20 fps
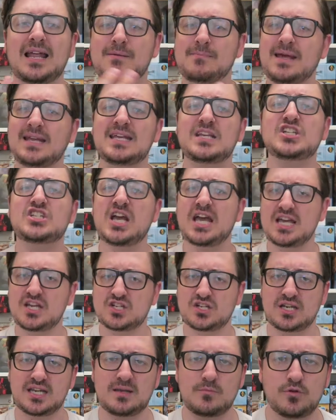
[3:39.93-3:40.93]
like making
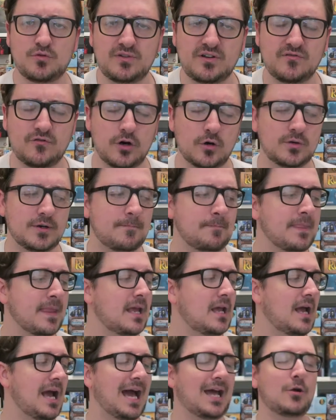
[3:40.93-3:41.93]
change and keep moving forward.
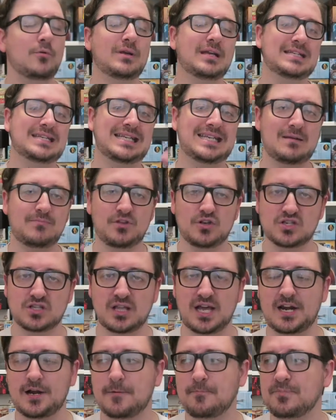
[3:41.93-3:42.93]
I don't get to keep those
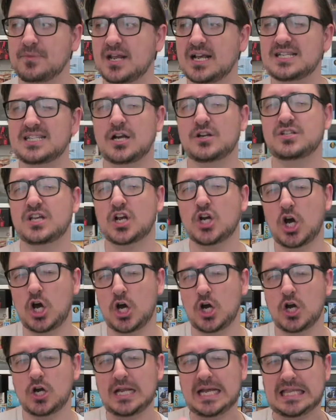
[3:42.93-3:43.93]
later, because there's a
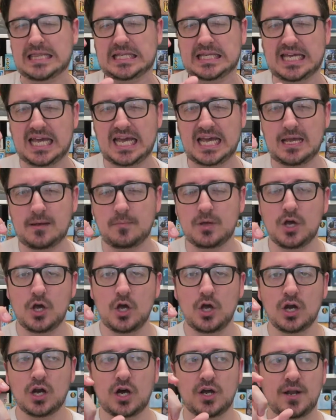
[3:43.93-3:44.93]
card in the game
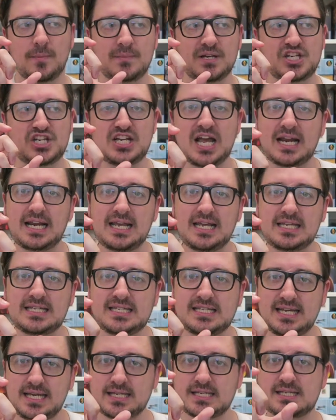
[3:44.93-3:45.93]
called a Machete
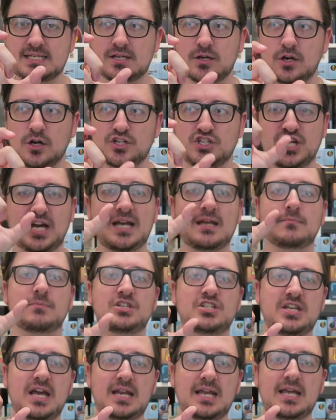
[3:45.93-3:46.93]
6, or a giant
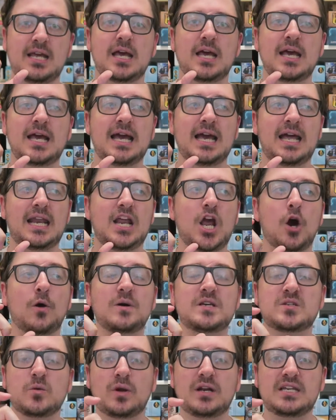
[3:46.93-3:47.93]
machete, and he
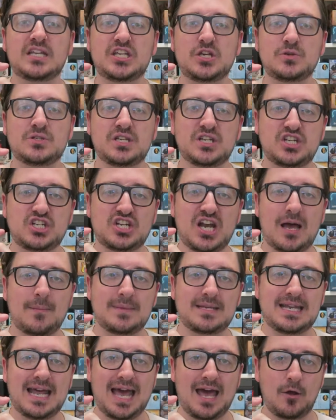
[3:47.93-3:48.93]
always wanted to use it to chop
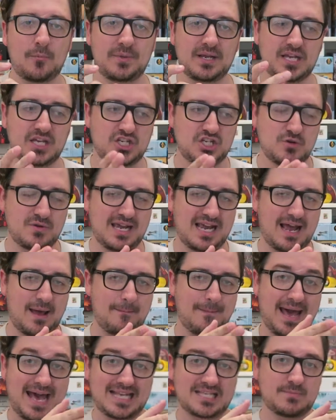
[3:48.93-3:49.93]
me down, because you
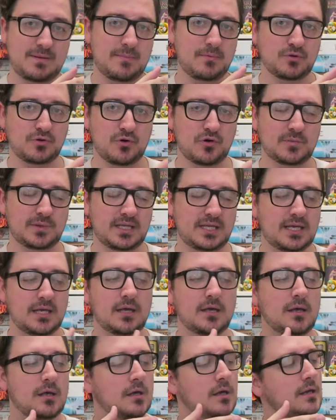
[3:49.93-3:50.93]
can't pass people normally,
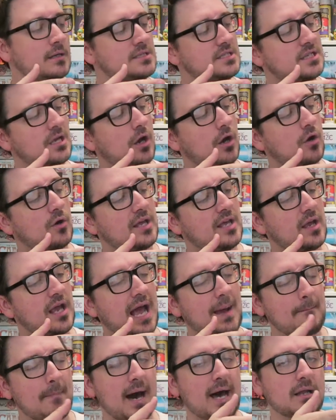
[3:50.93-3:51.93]
so
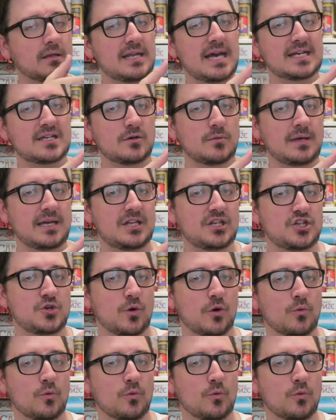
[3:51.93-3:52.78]
I bottlenecked him into